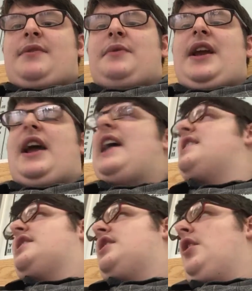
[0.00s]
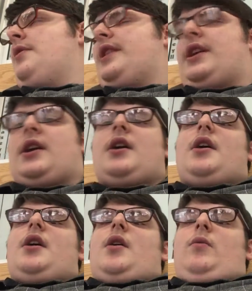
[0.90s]
my name is Cody.
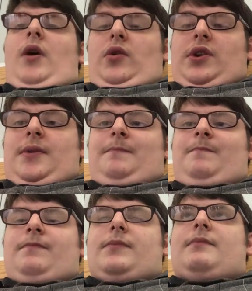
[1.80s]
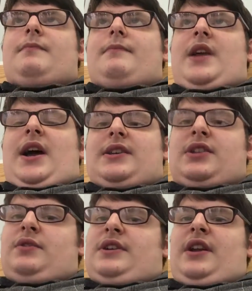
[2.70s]
Welcome
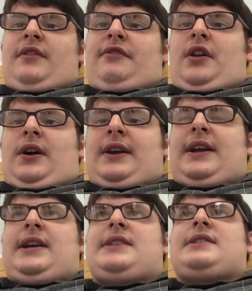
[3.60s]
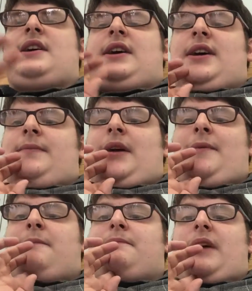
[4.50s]
to another vlog, guys.
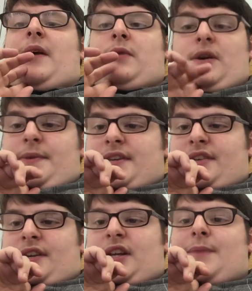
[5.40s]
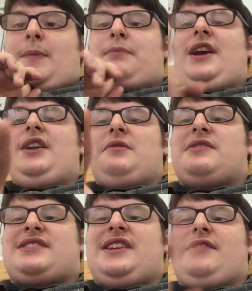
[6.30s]
I will be starting up a brand new
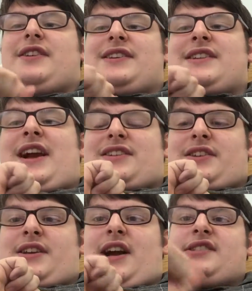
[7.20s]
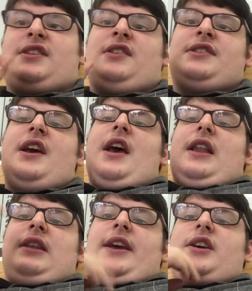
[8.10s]
series, actually, guys, called
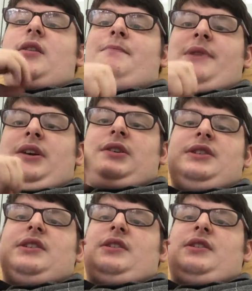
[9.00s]
Lego Builds